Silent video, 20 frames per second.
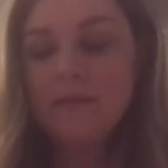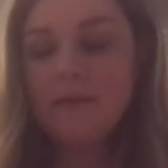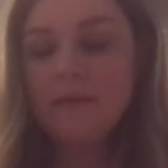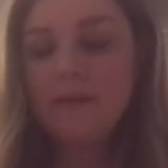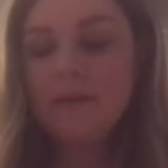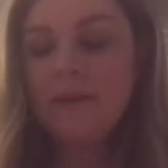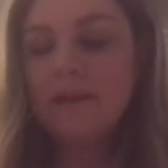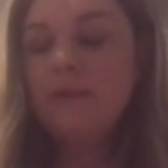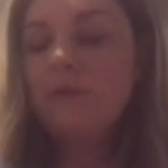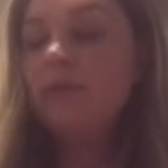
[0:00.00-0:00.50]

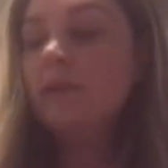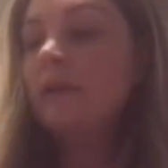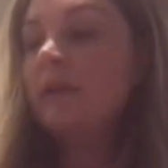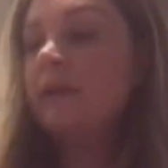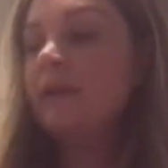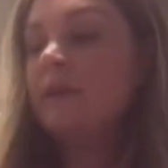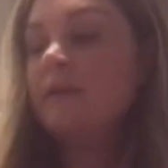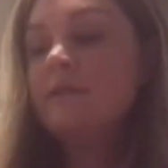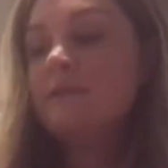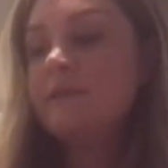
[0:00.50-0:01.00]
a little
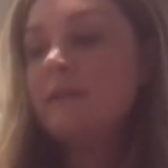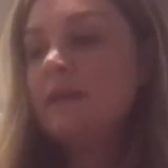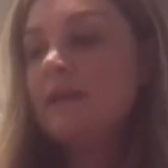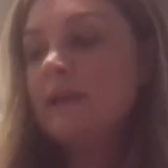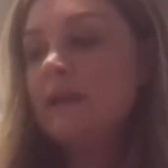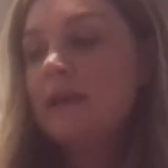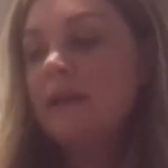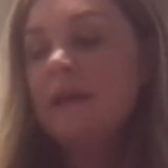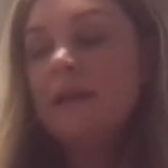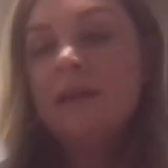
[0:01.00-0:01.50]
gift
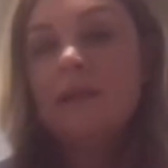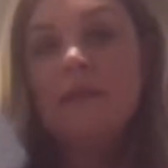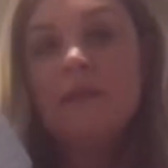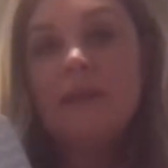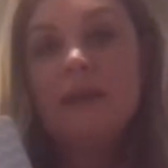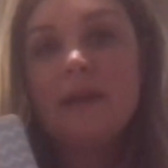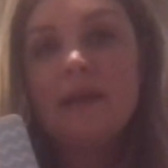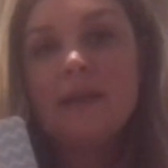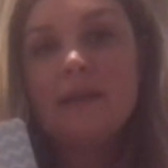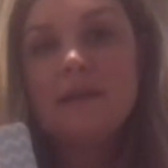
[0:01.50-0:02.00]

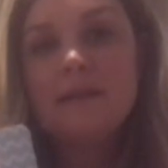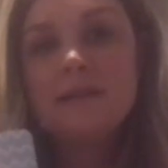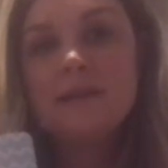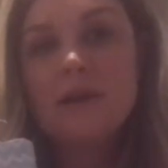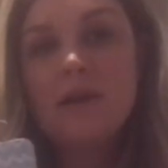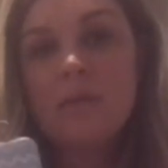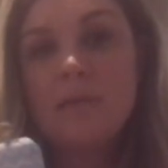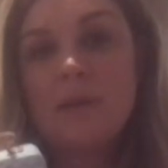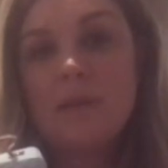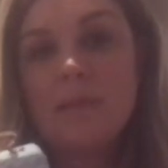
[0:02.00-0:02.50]
that
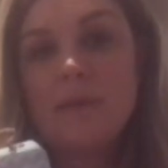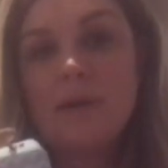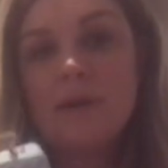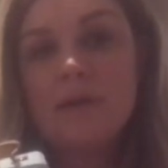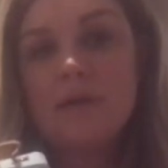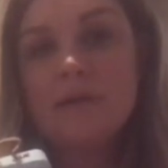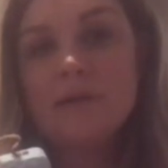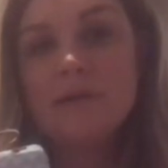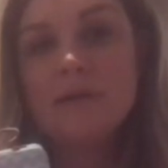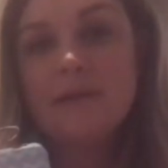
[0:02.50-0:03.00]
our baby
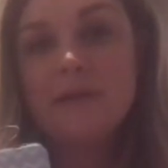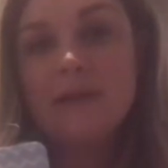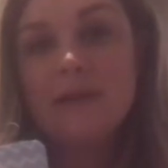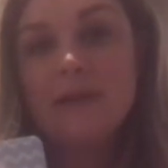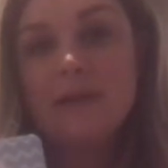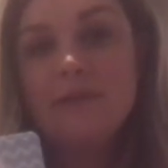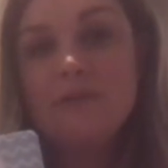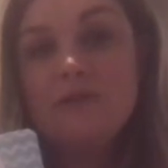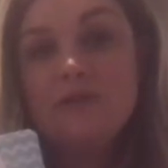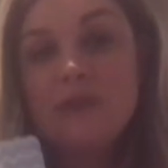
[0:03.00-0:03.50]
girl is going to
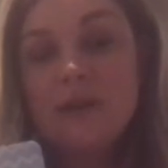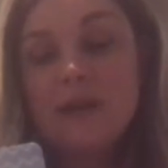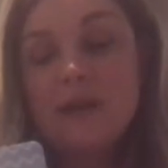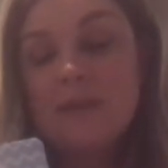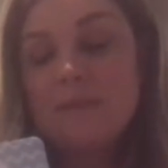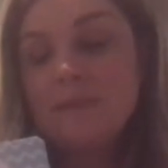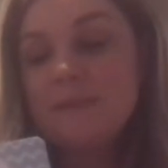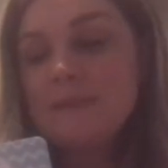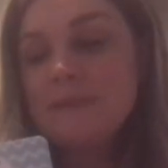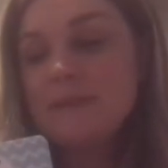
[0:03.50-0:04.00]
give
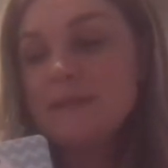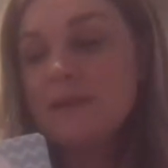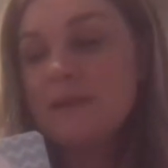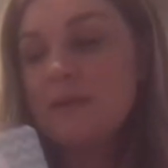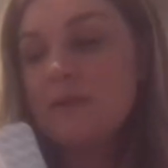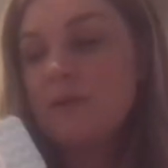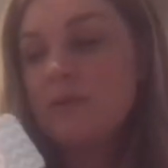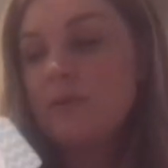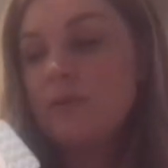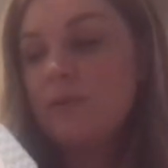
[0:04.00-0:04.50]
James
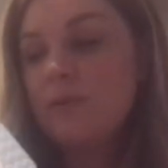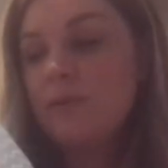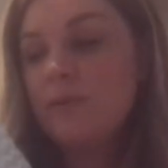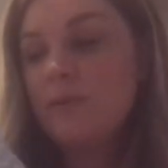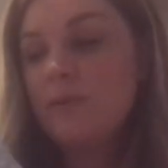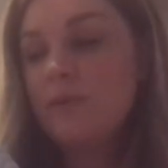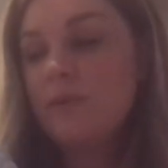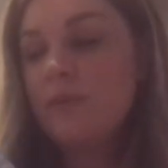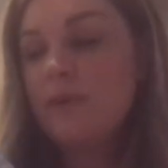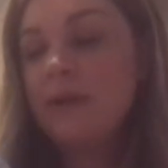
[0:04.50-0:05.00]

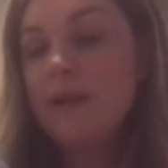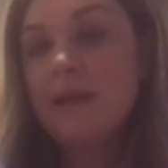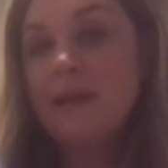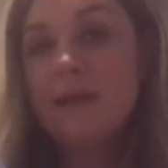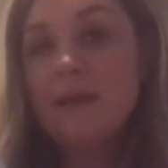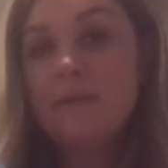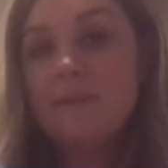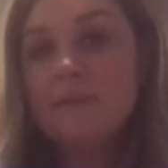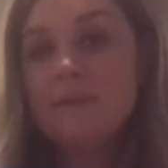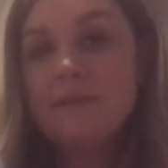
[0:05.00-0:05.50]
when he
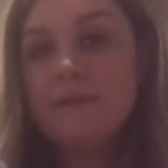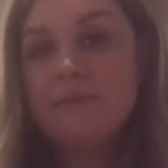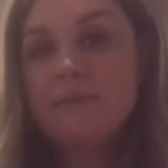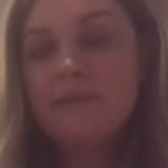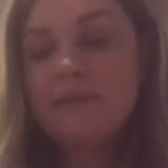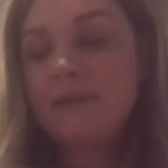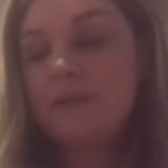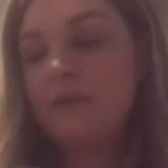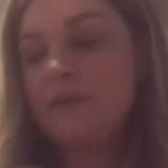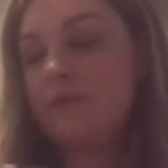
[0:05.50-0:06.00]
comes to
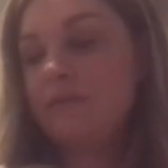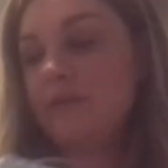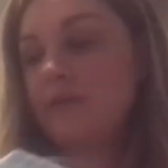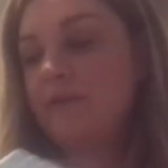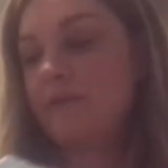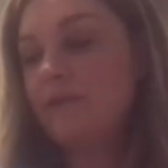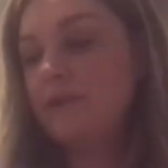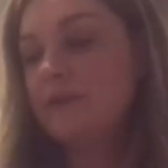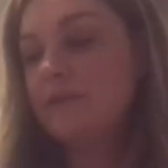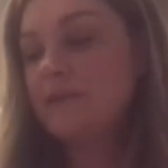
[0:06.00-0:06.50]
visit her for the
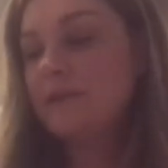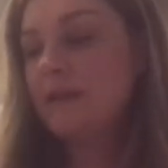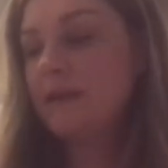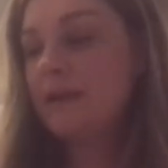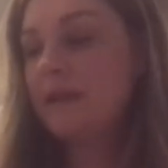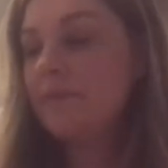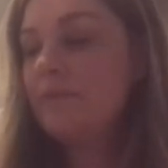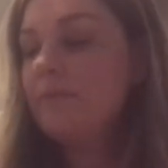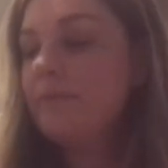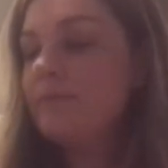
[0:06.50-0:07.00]
first
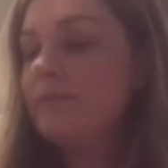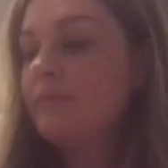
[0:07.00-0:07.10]
time.